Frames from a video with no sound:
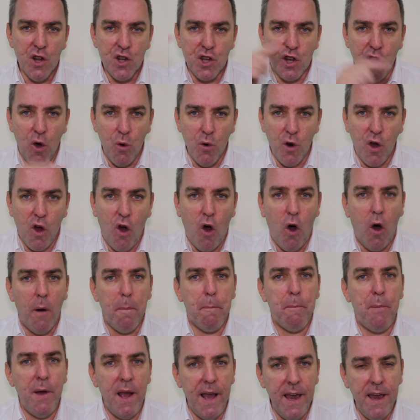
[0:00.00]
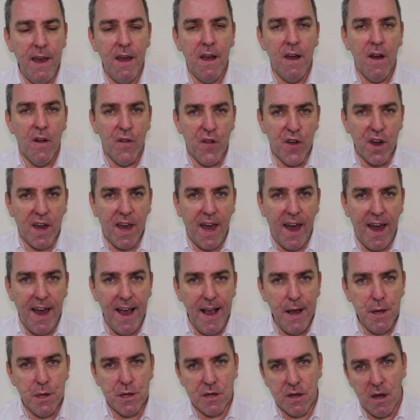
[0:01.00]
Don't copy the
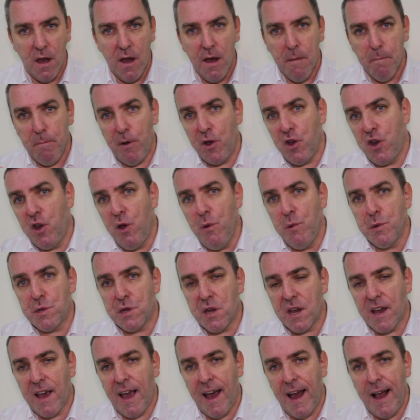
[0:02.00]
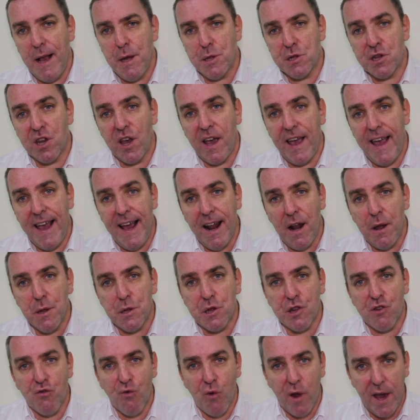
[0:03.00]
case, but use the case to
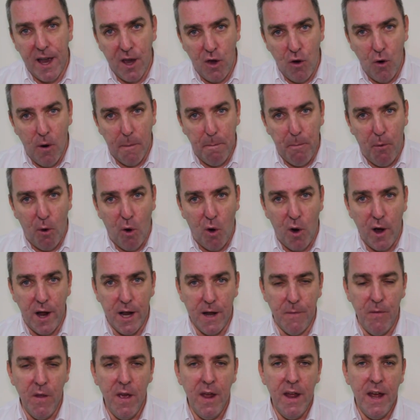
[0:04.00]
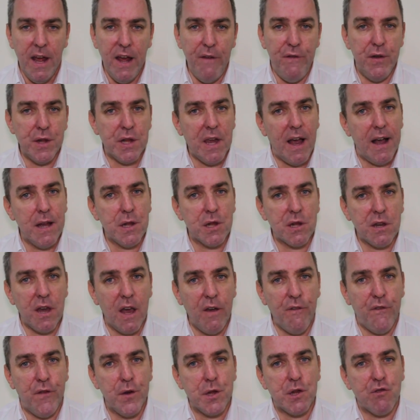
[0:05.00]
illustrate your point. If it's
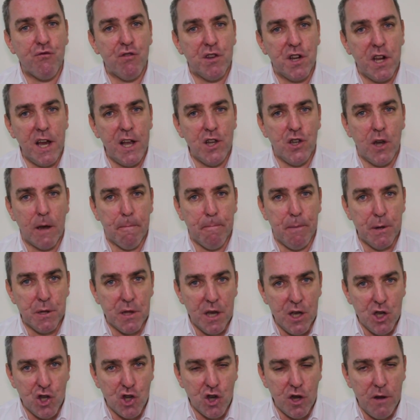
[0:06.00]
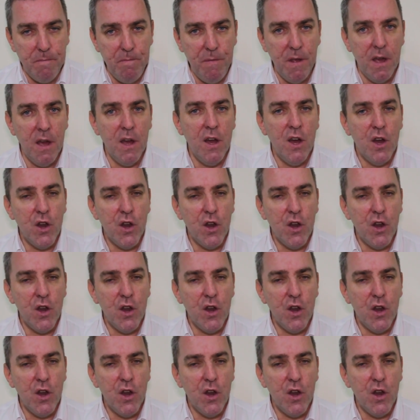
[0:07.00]
asking for strategic position,